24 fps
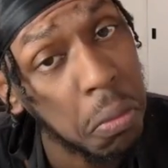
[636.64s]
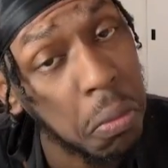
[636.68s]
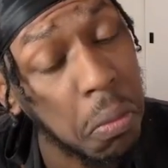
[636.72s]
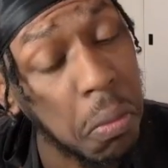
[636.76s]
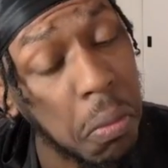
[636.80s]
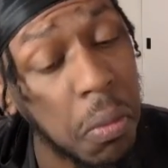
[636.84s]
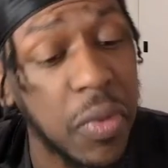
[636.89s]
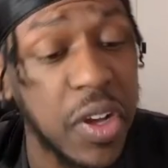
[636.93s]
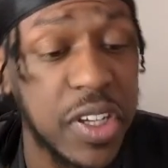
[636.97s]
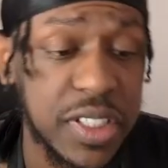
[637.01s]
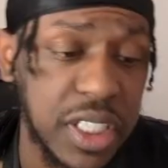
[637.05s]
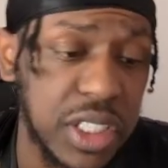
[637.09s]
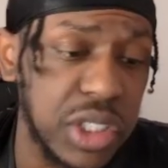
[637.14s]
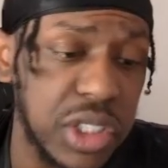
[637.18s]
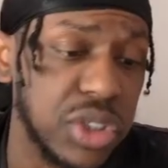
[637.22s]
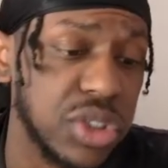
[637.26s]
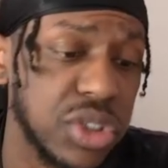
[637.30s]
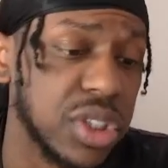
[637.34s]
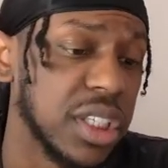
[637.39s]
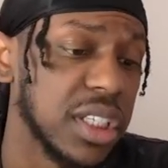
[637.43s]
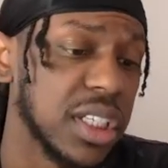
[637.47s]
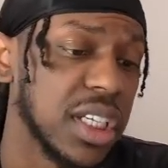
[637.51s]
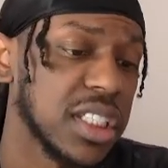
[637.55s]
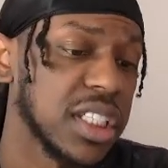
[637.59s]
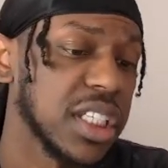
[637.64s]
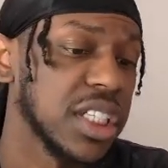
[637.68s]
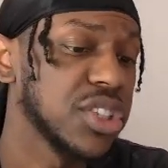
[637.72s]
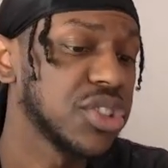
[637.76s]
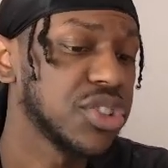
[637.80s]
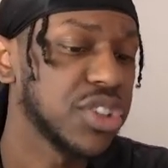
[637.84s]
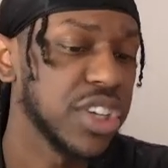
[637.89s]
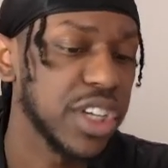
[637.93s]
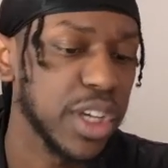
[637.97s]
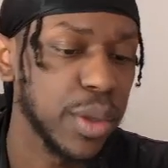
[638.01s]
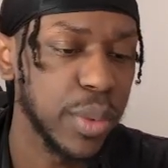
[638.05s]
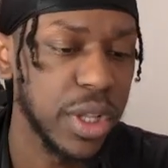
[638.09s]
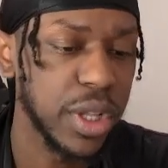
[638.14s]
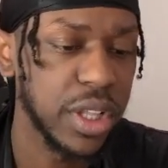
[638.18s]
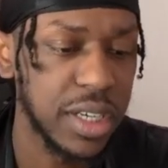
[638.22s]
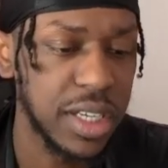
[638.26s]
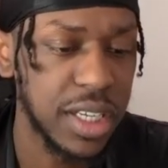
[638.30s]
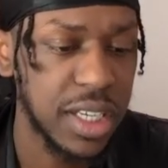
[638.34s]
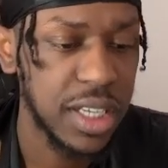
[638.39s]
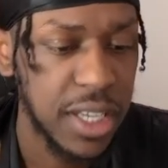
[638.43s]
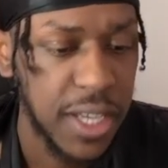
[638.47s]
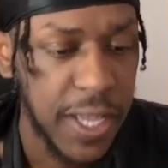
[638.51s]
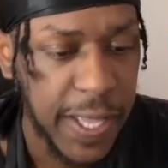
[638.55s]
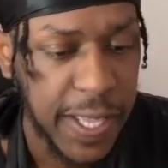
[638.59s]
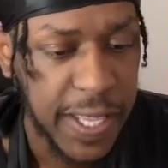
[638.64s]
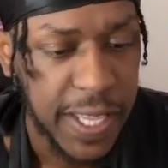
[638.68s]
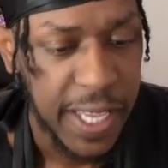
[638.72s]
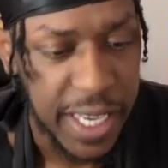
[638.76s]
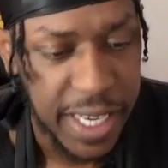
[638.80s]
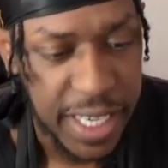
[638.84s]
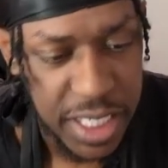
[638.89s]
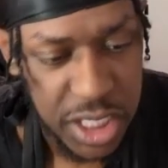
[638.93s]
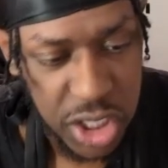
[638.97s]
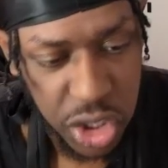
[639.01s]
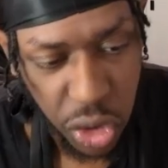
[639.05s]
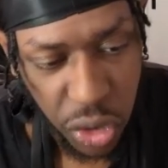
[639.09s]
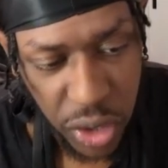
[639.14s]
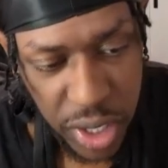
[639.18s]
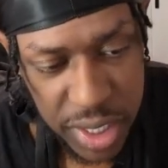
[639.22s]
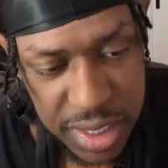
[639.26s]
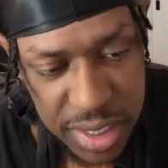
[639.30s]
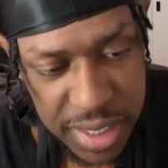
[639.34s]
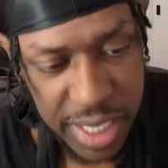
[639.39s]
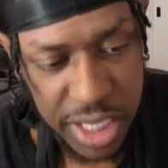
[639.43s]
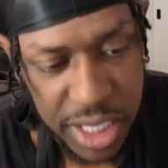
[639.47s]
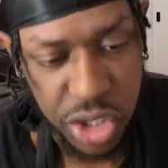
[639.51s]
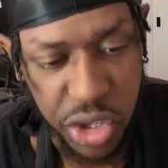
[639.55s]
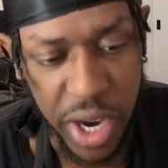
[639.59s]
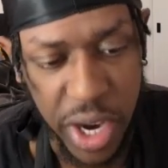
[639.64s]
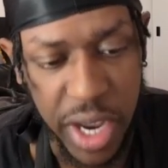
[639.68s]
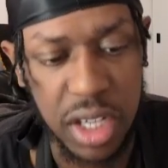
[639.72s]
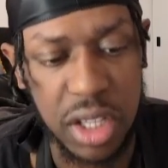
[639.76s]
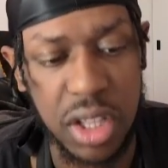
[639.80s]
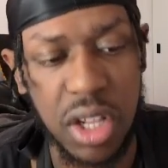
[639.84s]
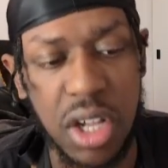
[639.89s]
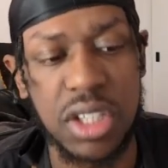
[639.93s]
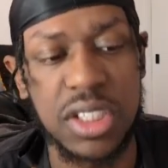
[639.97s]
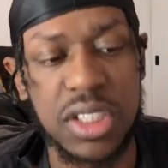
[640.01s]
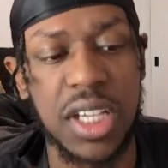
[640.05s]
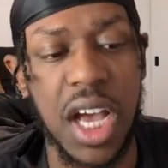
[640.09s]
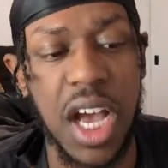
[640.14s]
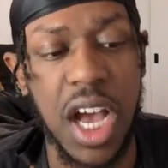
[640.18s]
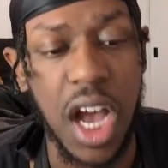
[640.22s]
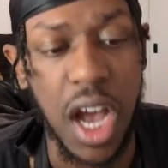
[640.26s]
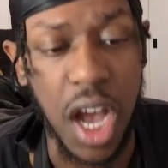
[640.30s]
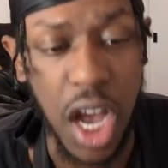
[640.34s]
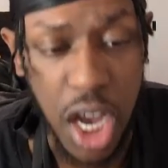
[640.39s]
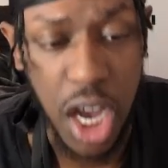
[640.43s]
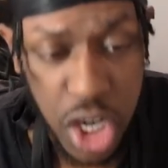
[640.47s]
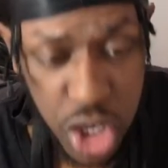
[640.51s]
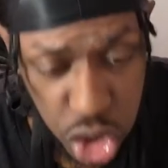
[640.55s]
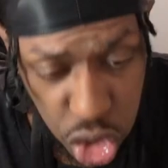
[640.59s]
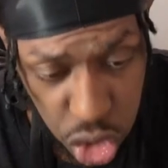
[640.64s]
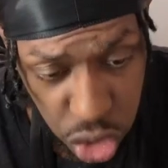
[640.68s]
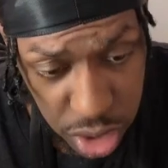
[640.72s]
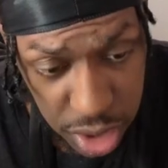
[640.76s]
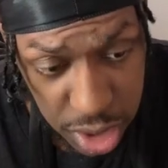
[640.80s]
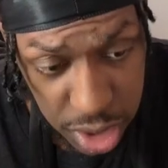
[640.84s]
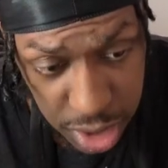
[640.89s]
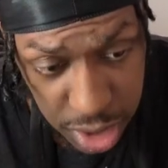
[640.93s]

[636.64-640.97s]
It's interesting. It's an interesting ability. It is crazy that Dragonclaw is 100